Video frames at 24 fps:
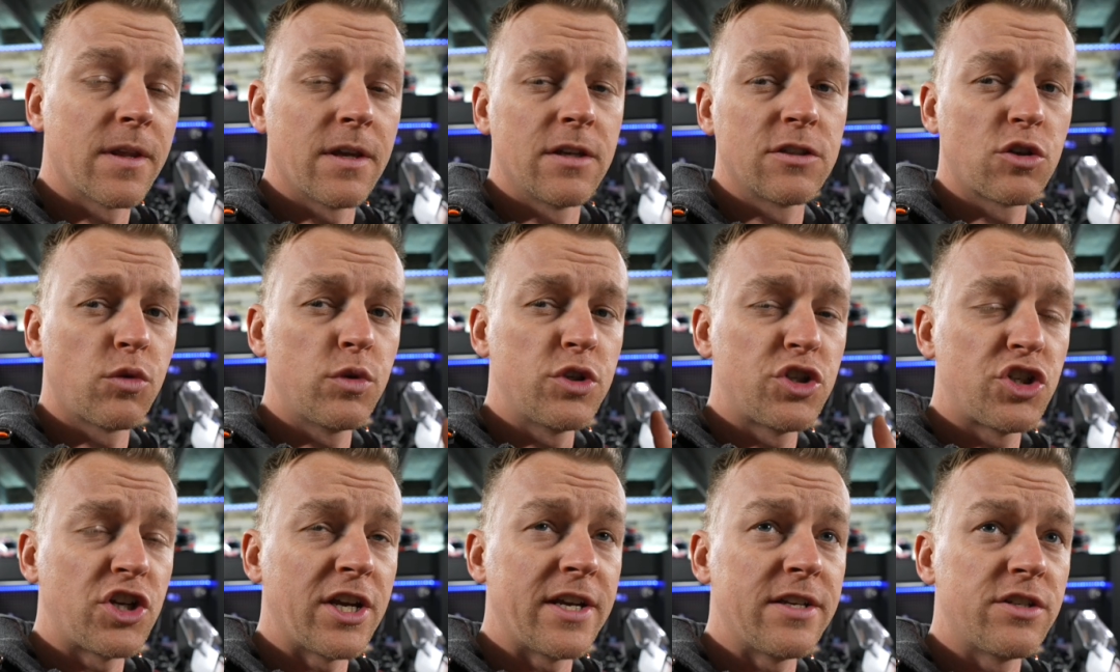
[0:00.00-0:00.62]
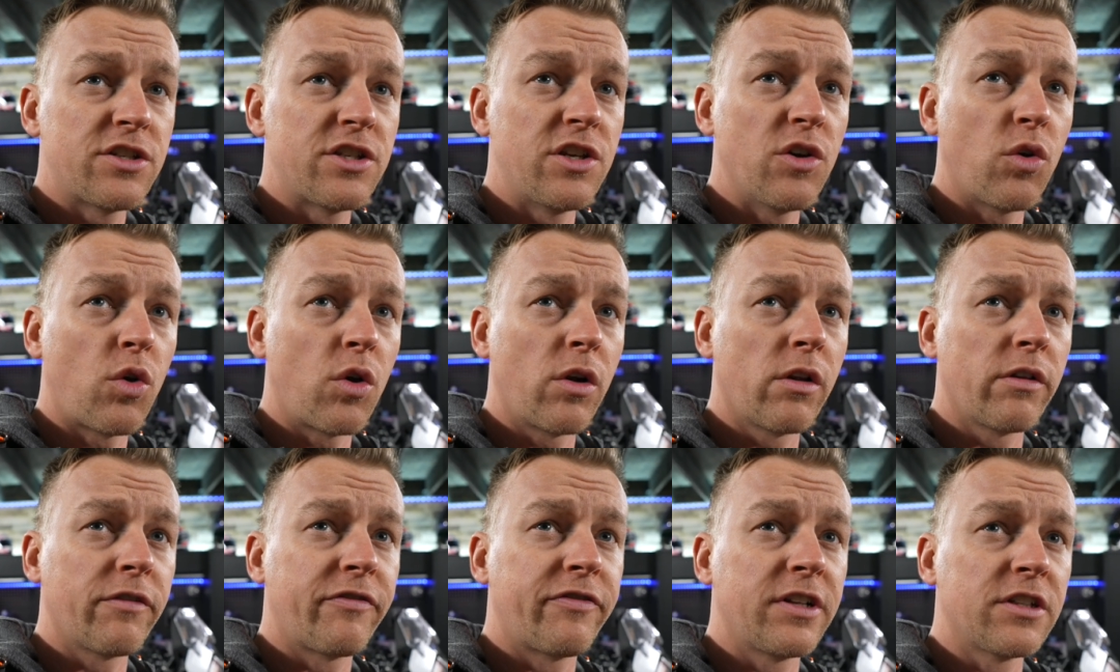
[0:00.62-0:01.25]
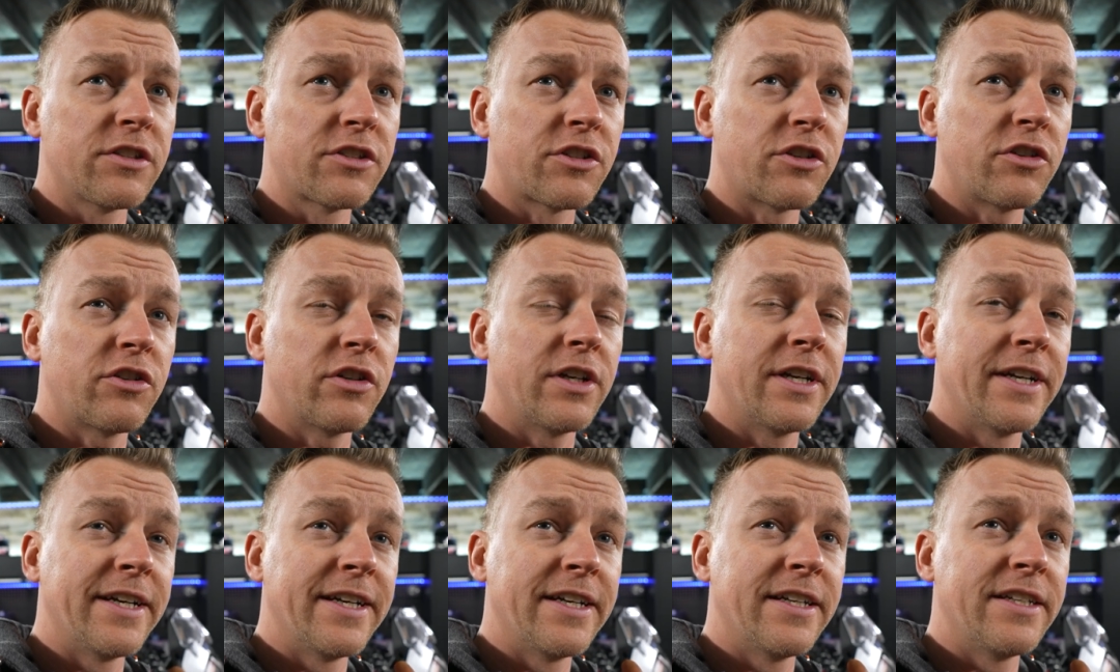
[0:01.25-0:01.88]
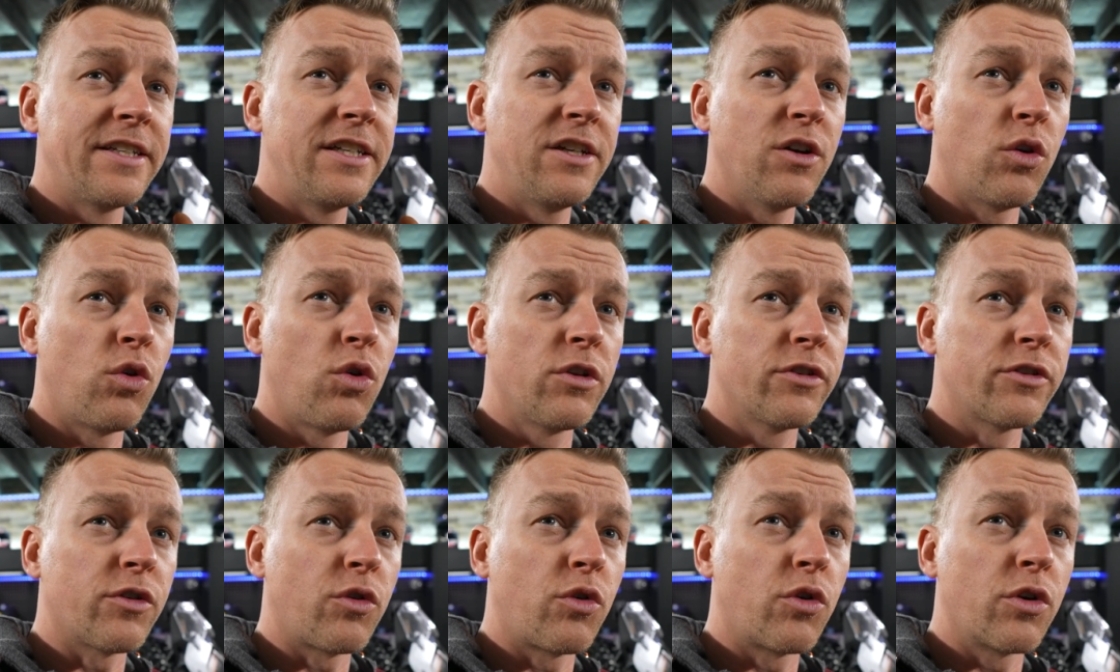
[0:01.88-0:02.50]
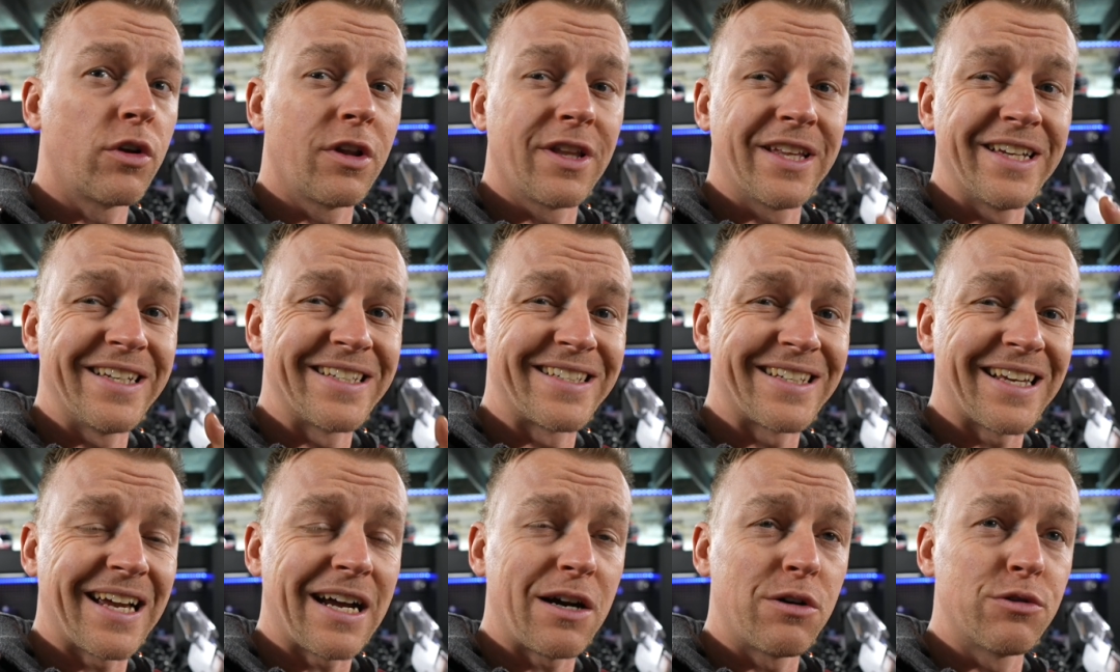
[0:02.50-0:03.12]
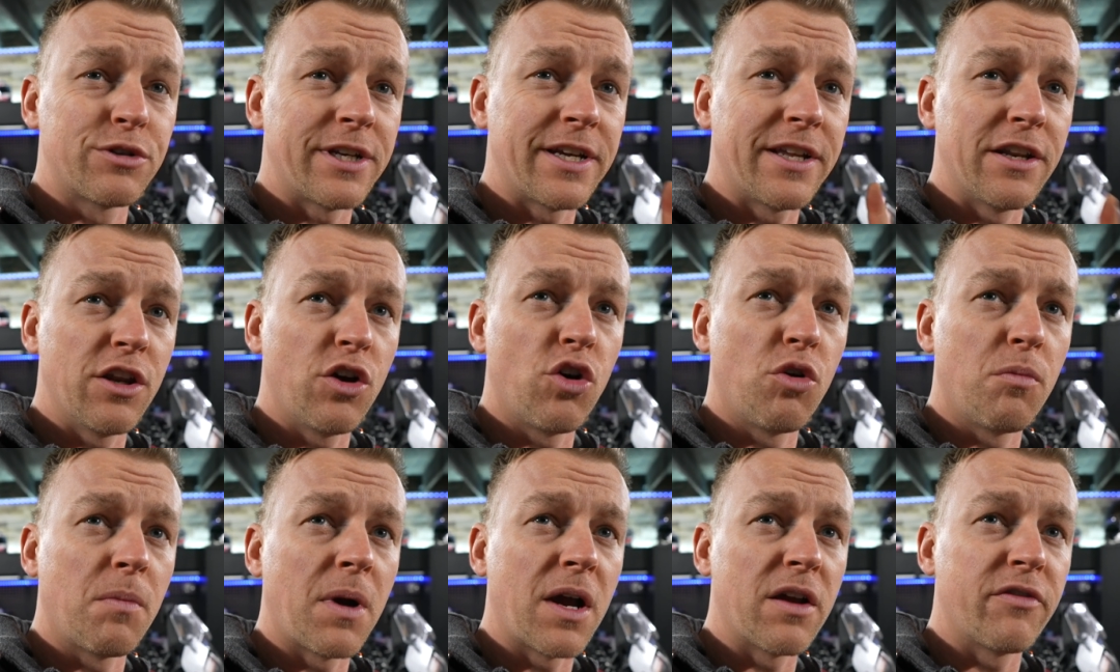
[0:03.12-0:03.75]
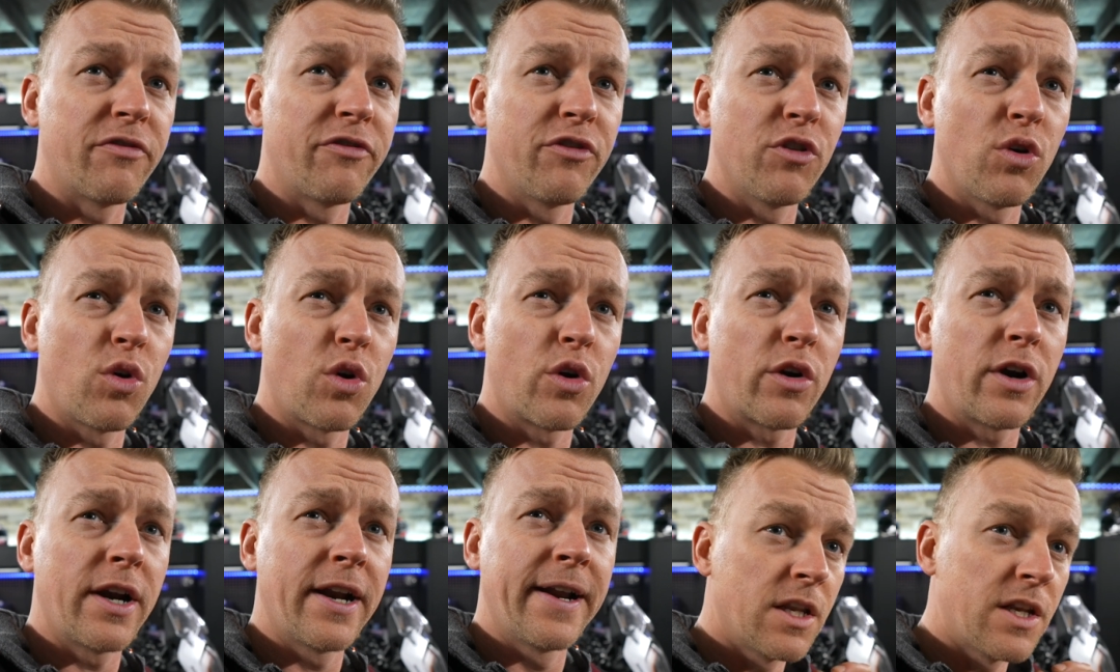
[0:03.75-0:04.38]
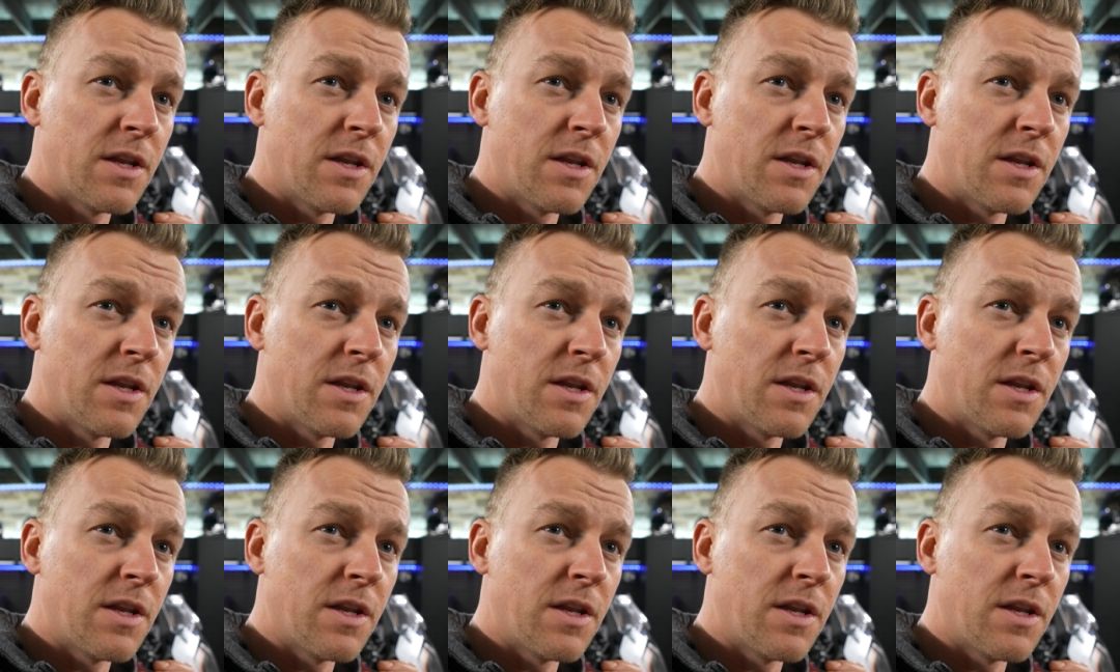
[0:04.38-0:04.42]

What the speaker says: So we changed the oil filter. The old oil is out and on my floor.